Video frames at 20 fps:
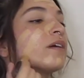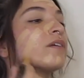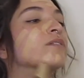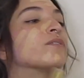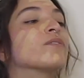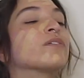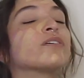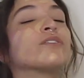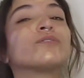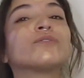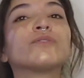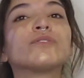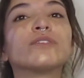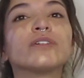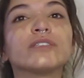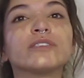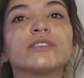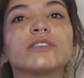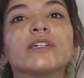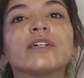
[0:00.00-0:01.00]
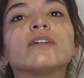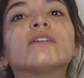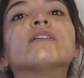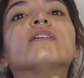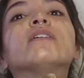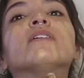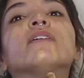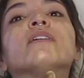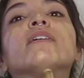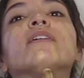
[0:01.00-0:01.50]
Don't get too crazy now.
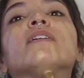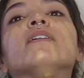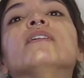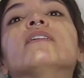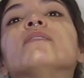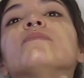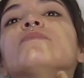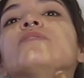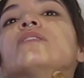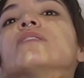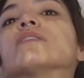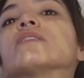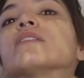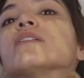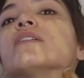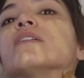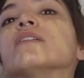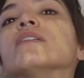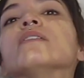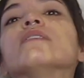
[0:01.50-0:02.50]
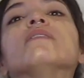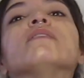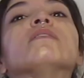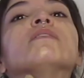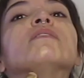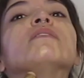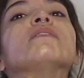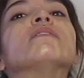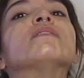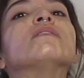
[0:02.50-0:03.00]
And then I'm just gonna.
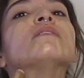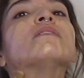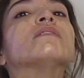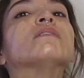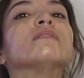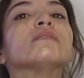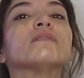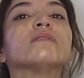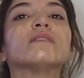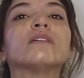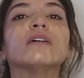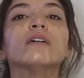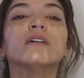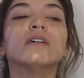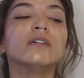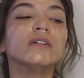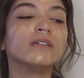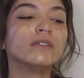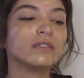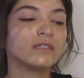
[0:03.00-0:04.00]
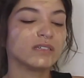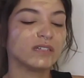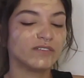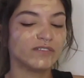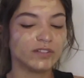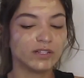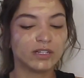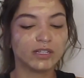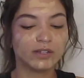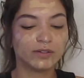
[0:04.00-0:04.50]
I
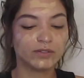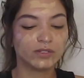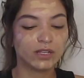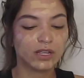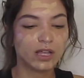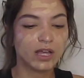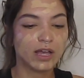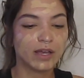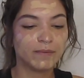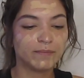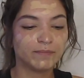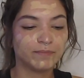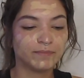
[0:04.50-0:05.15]
feel like that was a lot.